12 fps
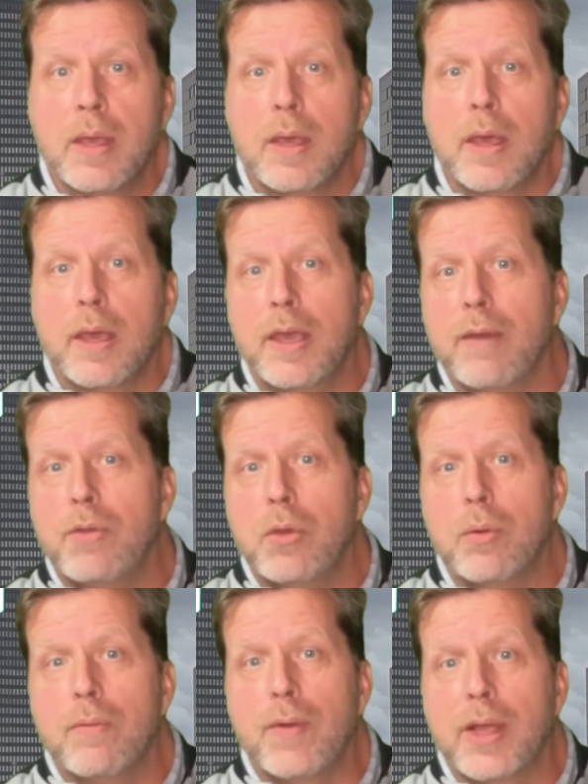It gives you
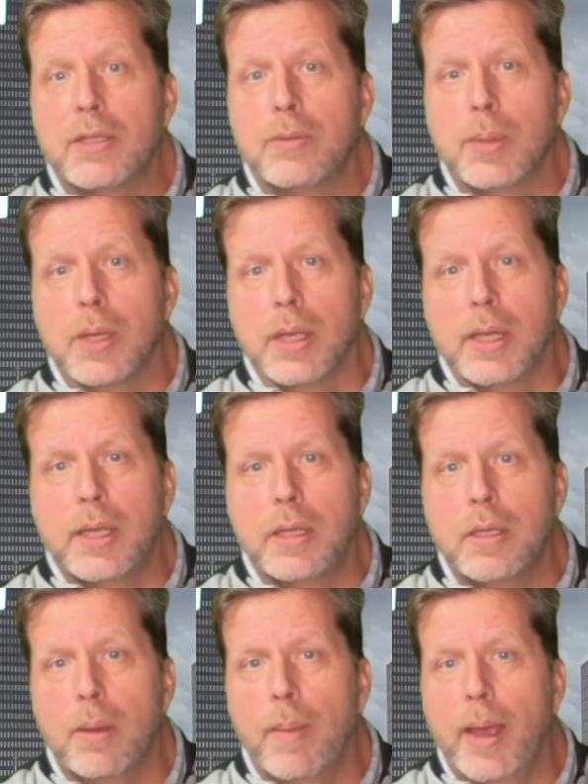the flexibility
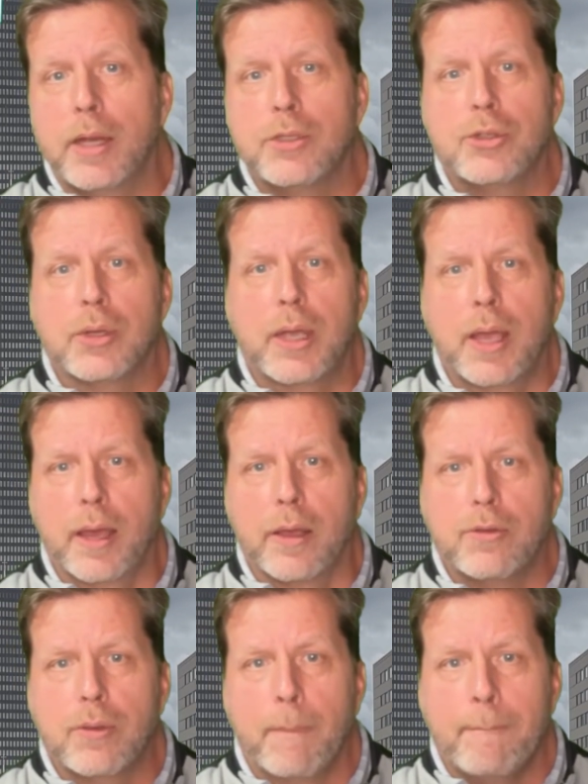to manage your
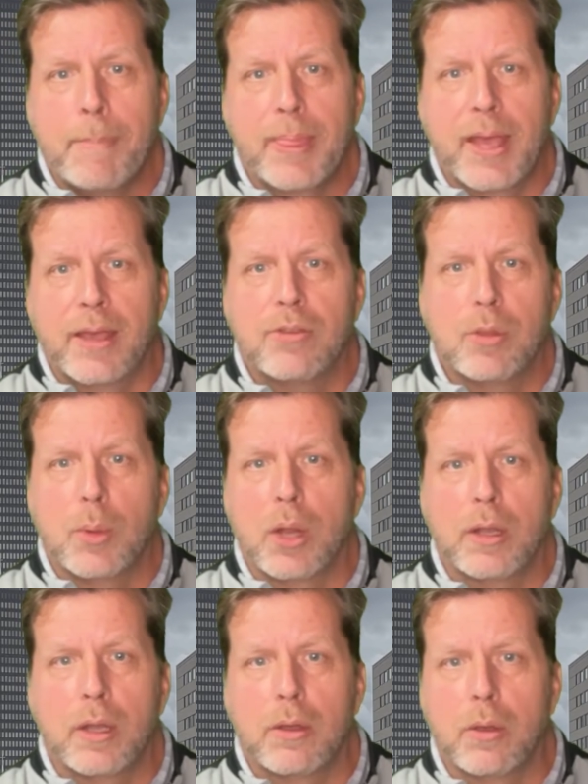cash as the
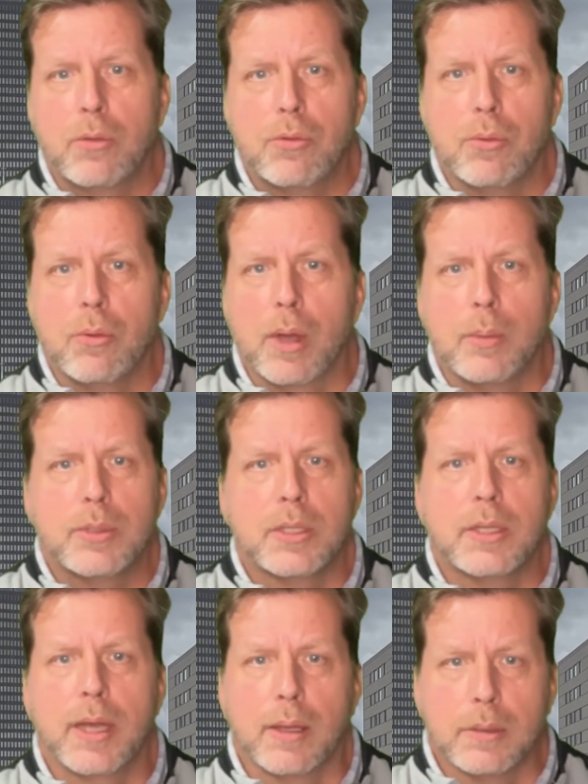market goes through ups
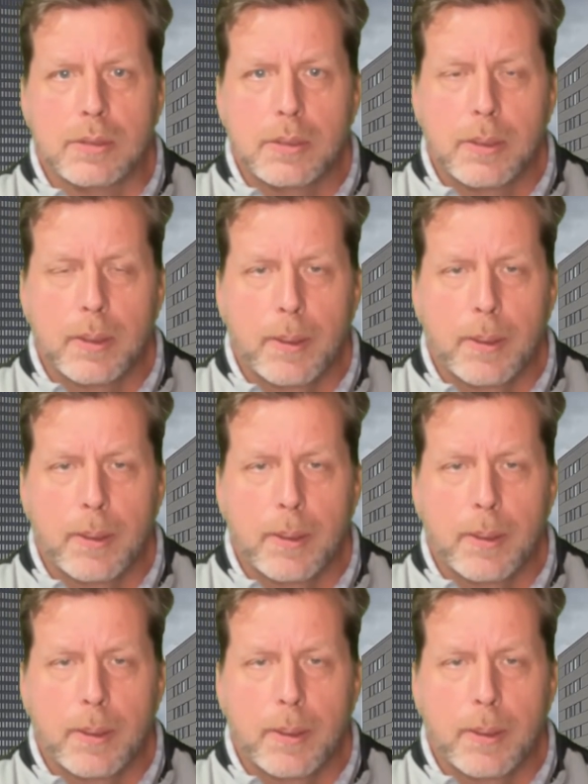and downs.